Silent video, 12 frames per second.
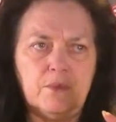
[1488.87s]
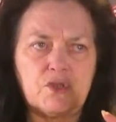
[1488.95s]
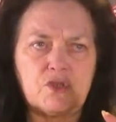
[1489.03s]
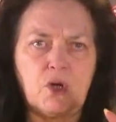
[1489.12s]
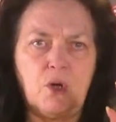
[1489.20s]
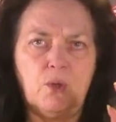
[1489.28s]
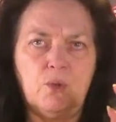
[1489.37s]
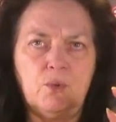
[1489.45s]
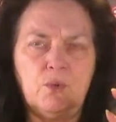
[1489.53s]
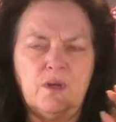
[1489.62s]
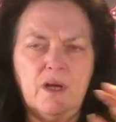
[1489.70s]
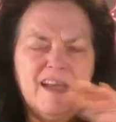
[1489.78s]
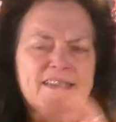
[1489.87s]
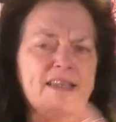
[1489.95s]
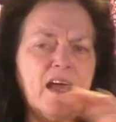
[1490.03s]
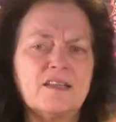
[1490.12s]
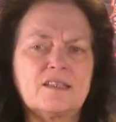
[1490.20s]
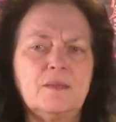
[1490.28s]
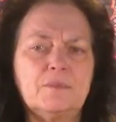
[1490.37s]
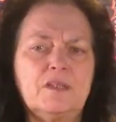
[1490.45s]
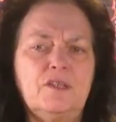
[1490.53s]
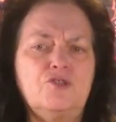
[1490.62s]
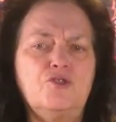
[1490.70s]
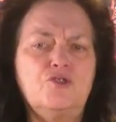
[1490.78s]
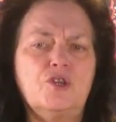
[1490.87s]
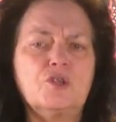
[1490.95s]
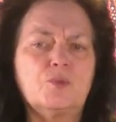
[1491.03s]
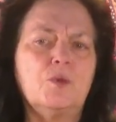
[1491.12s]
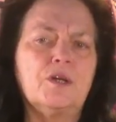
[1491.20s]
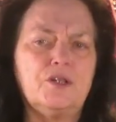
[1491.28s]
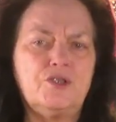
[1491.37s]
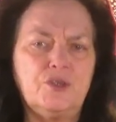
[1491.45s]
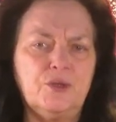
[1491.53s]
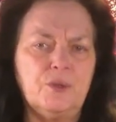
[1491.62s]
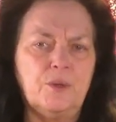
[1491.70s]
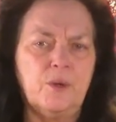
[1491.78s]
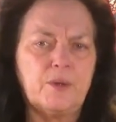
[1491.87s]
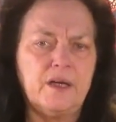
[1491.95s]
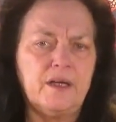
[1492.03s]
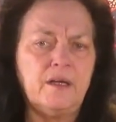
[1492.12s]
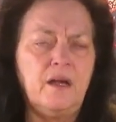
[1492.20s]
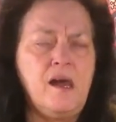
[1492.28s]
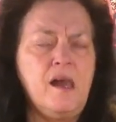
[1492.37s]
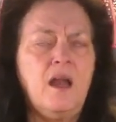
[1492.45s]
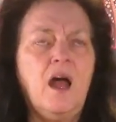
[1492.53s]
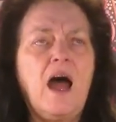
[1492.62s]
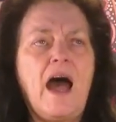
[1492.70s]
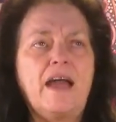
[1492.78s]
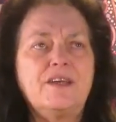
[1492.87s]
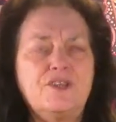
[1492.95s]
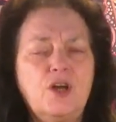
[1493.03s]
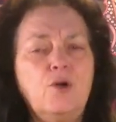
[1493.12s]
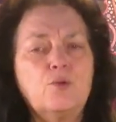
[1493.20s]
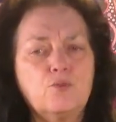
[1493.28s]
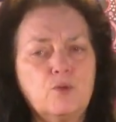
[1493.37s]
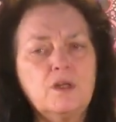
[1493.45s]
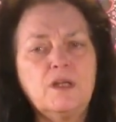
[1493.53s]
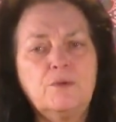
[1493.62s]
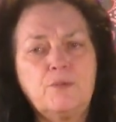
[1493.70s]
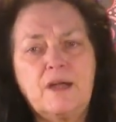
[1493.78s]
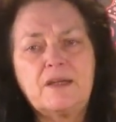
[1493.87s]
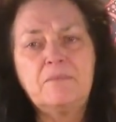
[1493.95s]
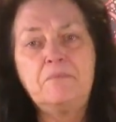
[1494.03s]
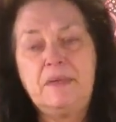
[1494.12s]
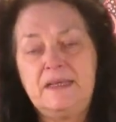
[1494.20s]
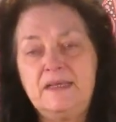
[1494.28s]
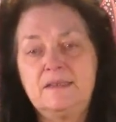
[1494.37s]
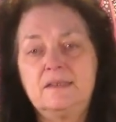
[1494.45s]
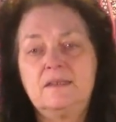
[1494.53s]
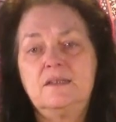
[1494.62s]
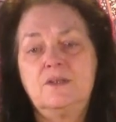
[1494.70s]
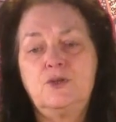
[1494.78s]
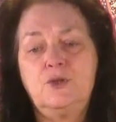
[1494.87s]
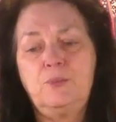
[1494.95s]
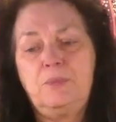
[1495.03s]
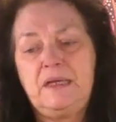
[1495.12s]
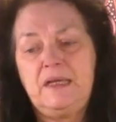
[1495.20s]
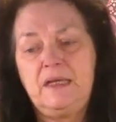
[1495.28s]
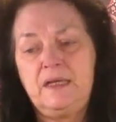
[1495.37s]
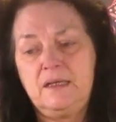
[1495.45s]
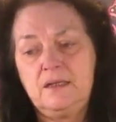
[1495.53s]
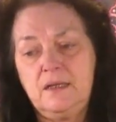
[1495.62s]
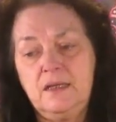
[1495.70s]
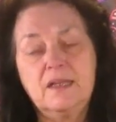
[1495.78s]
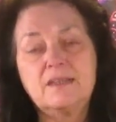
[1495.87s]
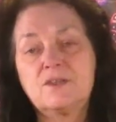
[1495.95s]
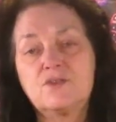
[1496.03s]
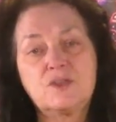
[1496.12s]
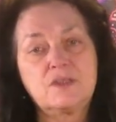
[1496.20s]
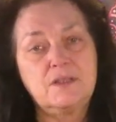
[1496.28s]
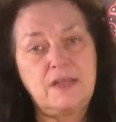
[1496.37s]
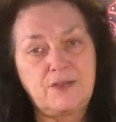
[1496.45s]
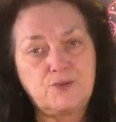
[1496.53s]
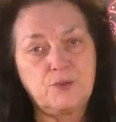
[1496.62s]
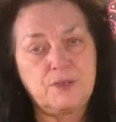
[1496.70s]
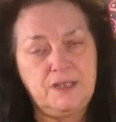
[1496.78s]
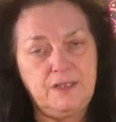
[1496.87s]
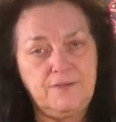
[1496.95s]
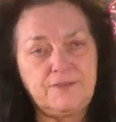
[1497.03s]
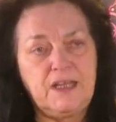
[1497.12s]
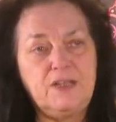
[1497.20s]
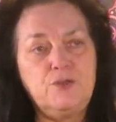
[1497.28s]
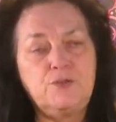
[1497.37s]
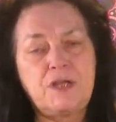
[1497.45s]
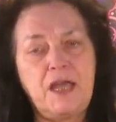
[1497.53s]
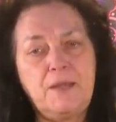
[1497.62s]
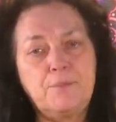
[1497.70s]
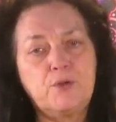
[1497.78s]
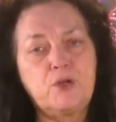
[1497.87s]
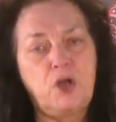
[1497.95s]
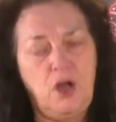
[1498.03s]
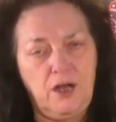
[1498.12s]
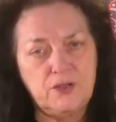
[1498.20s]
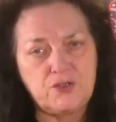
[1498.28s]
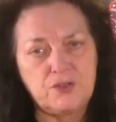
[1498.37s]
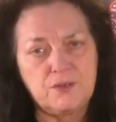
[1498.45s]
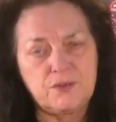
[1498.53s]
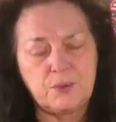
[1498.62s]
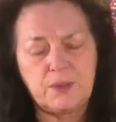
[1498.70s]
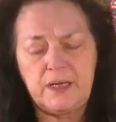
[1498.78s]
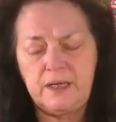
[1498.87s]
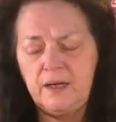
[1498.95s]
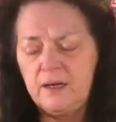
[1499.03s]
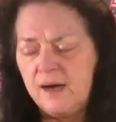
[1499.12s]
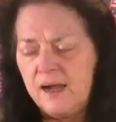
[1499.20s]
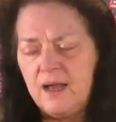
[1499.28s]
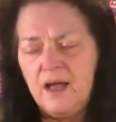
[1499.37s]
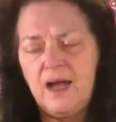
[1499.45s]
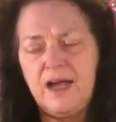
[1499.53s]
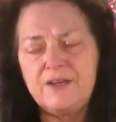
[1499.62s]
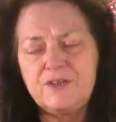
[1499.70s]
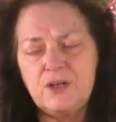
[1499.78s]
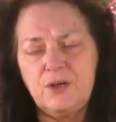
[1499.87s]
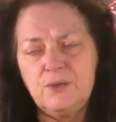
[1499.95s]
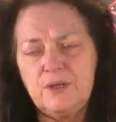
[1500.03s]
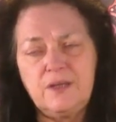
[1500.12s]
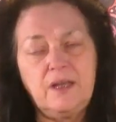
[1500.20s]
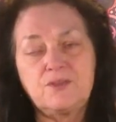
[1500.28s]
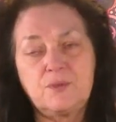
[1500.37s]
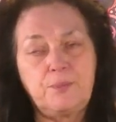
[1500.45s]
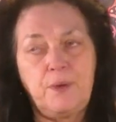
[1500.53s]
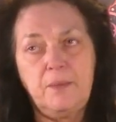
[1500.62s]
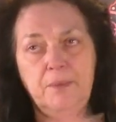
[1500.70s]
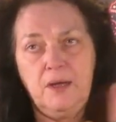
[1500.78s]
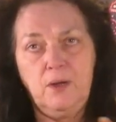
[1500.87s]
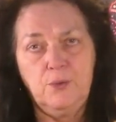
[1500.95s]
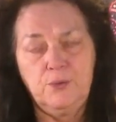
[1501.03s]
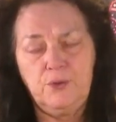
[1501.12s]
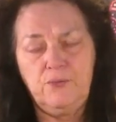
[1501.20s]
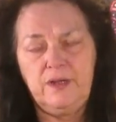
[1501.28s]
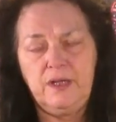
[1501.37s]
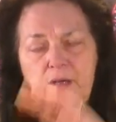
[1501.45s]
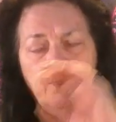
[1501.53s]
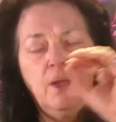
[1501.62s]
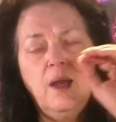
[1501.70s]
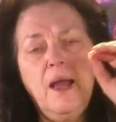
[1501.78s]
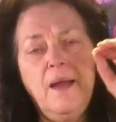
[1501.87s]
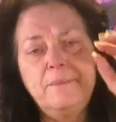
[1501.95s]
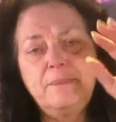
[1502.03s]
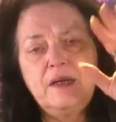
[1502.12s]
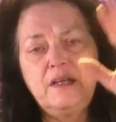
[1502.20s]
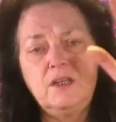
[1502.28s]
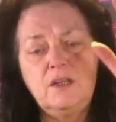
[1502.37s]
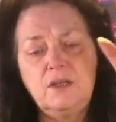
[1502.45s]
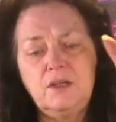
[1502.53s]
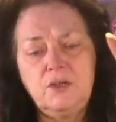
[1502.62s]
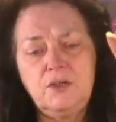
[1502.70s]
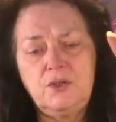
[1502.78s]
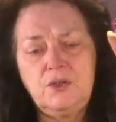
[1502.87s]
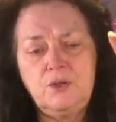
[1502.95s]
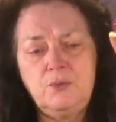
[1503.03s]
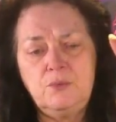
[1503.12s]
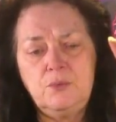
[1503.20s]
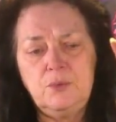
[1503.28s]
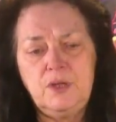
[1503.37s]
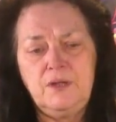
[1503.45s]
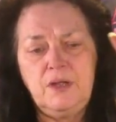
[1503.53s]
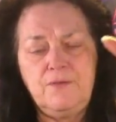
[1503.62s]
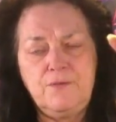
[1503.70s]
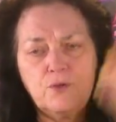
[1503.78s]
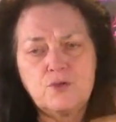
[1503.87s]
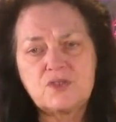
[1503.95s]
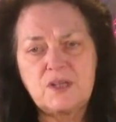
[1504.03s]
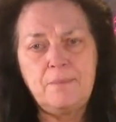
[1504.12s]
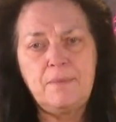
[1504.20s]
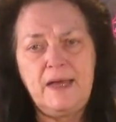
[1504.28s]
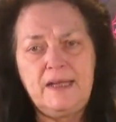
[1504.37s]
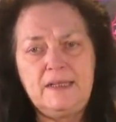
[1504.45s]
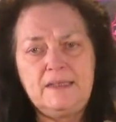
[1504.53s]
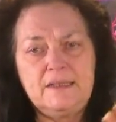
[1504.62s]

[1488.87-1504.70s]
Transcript: so it's not something that you just want to do, okay? I don't really recommend you being, unless it's just a natural gift and you take precautions, okay? I don't, and that should probably be a whole new video, but you, if you're somebody